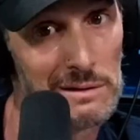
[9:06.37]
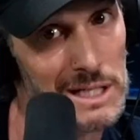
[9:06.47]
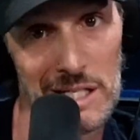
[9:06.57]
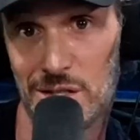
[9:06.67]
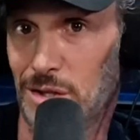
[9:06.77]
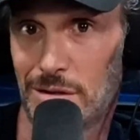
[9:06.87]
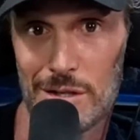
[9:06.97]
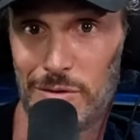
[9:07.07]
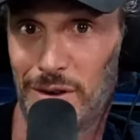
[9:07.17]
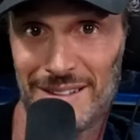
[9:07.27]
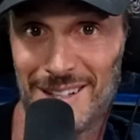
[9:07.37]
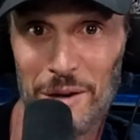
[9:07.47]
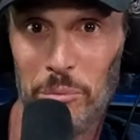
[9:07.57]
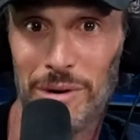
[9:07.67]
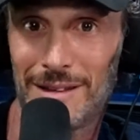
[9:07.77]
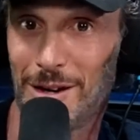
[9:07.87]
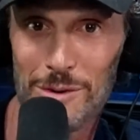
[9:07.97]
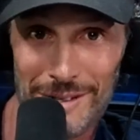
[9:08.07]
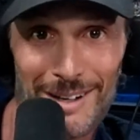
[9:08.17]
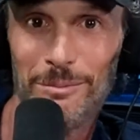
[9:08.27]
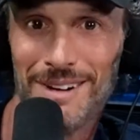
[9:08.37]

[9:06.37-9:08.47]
And he sure as fuck didn't pick those up,